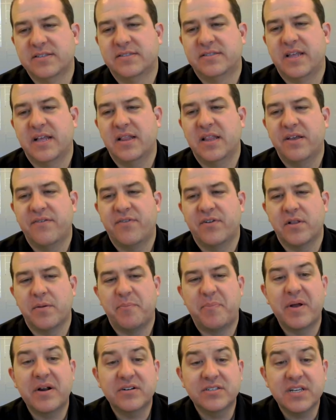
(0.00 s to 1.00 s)
They live on the
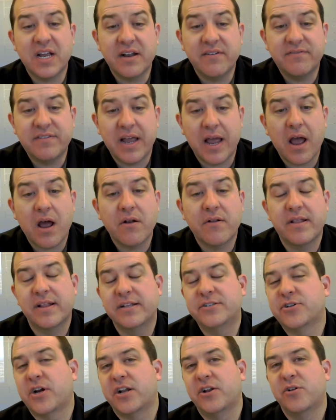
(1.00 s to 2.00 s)
better side of town and they
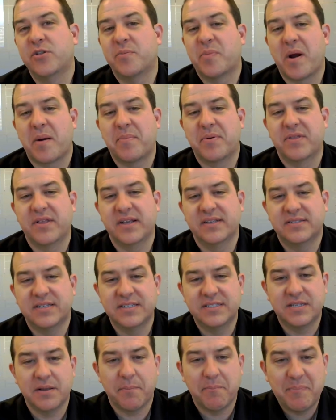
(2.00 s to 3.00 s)
try to do the proper things. This is
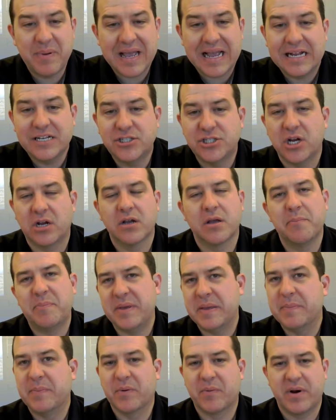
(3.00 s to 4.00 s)
a big chunk of
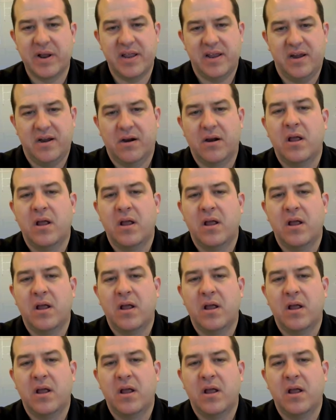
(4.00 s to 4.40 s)
people right here.